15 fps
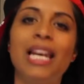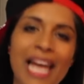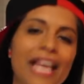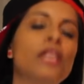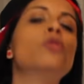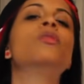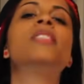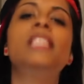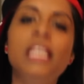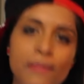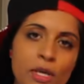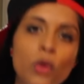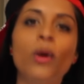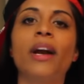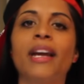Like you see
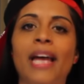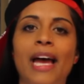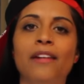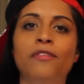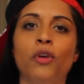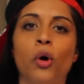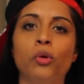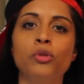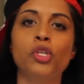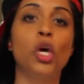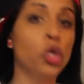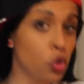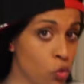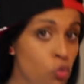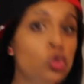me wearing headphones,
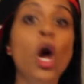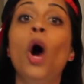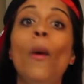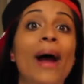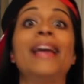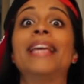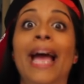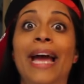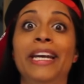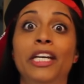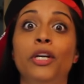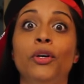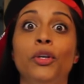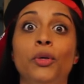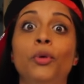you know I can't
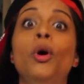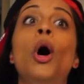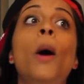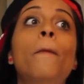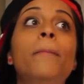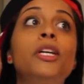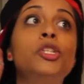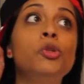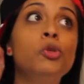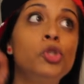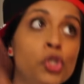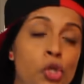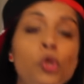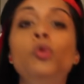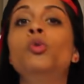hear you, but you
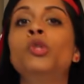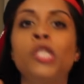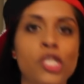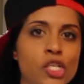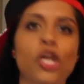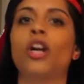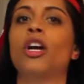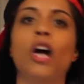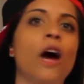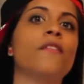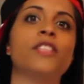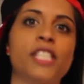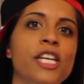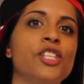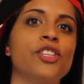choose to start a
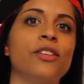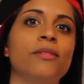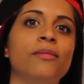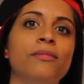conversation.